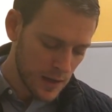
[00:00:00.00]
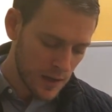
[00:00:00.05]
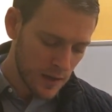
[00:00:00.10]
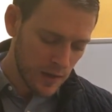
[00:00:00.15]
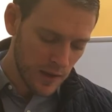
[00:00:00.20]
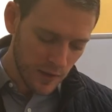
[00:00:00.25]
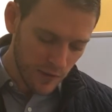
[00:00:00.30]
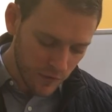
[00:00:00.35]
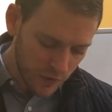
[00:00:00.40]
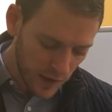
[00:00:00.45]

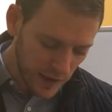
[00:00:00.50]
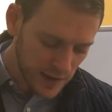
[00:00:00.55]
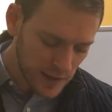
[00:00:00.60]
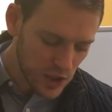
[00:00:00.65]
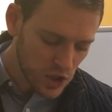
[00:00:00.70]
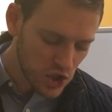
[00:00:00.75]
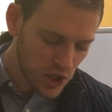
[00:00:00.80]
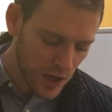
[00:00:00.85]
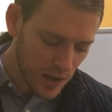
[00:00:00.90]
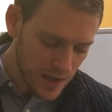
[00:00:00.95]
The
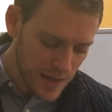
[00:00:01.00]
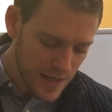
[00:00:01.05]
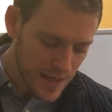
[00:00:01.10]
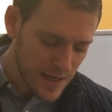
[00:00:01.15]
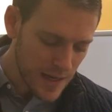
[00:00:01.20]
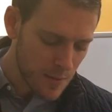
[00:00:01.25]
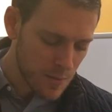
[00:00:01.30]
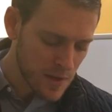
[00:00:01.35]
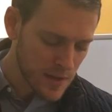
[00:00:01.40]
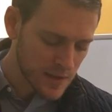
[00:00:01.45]
afflicted shall
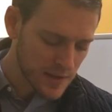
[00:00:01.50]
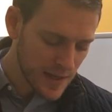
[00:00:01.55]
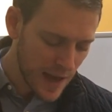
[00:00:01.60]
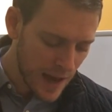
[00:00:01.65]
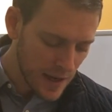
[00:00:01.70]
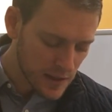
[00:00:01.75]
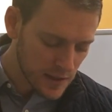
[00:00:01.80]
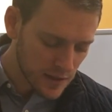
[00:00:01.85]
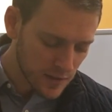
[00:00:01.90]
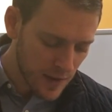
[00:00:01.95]
eat and be
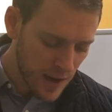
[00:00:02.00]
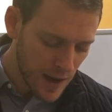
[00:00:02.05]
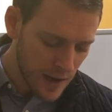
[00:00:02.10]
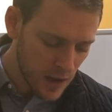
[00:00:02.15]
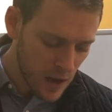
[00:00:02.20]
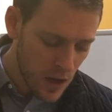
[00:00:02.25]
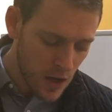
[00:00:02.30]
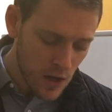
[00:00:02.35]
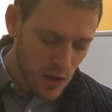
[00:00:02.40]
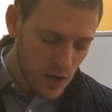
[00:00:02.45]

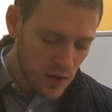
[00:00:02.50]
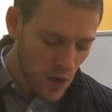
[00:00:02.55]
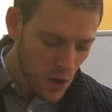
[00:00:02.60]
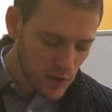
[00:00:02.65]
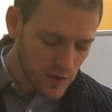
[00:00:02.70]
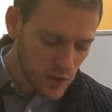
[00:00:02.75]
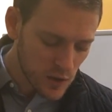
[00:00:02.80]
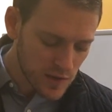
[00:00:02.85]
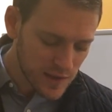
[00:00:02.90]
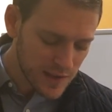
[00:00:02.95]
satisfied.
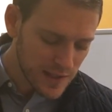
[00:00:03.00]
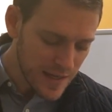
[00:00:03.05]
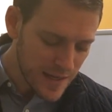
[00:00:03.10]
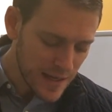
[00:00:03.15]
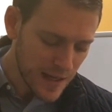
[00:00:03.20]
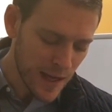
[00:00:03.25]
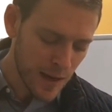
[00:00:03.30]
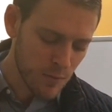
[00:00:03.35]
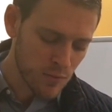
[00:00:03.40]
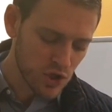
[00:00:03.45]
Those who
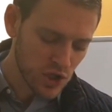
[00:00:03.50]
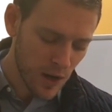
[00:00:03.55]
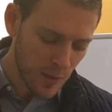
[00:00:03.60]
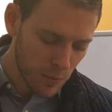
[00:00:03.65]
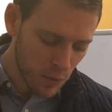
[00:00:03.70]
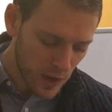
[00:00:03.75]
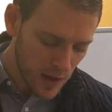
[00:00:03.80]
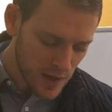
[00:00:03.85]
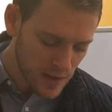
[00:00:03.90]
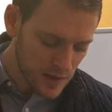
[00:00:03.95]
seek him
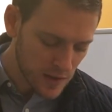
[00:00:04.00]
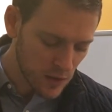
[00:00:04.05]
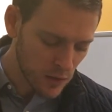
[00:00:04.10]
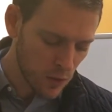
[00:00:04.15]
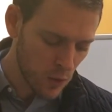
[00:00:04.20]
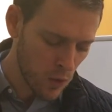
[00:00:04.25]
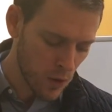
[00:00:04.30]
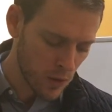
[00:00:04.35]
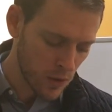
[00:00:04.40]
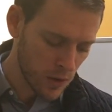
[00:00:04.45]
shall praise the
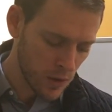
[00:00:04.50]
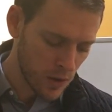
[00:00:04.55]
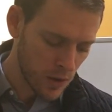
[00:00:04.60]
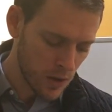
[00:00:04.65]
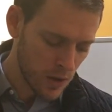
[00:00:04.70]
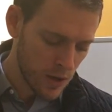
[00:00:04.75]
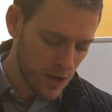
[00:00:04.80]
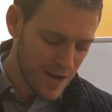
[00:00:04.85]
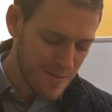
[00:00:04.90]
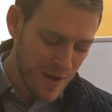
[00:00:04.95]
Lord.
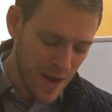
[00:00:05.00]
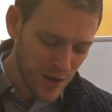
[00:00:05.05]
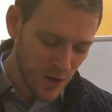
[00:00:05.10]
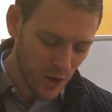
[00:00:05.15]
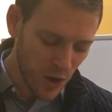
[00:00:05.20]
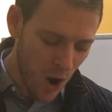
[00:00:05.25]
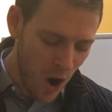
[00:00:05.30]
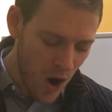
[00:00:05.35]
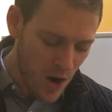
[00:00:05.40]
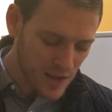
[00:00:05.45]
May
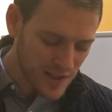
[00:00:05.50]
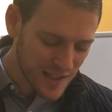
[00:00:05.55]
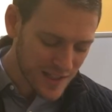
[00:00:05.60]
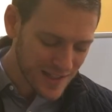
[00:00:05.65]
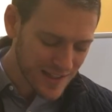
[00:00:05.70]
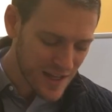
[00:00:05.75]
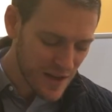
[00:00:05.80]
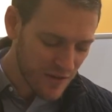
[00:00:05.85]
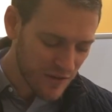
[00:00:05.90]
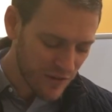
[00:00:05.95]
your hearts
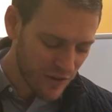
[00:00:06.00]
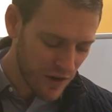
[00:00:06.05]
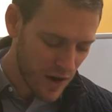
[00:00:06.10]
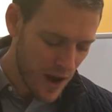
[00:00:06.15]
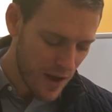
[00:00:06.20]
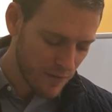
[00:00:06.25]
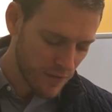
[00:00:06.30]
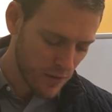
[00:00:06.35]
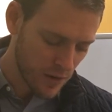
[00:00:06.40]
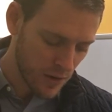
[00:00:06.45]
live
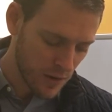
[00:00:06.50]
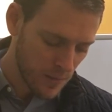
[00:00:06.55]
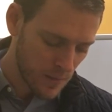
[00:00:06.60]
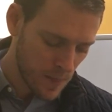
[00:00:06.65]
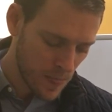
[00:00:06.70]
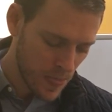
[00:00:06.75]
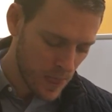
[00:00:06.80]
forever.